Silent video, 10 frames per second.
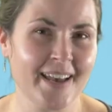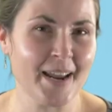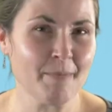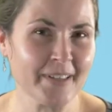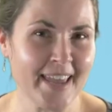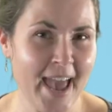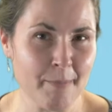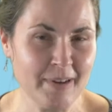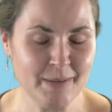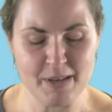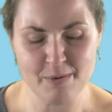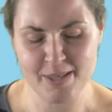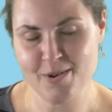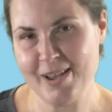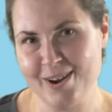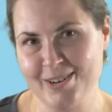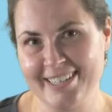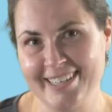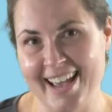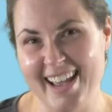And I'm really happy to be with you here
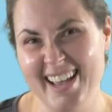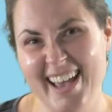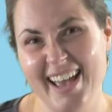today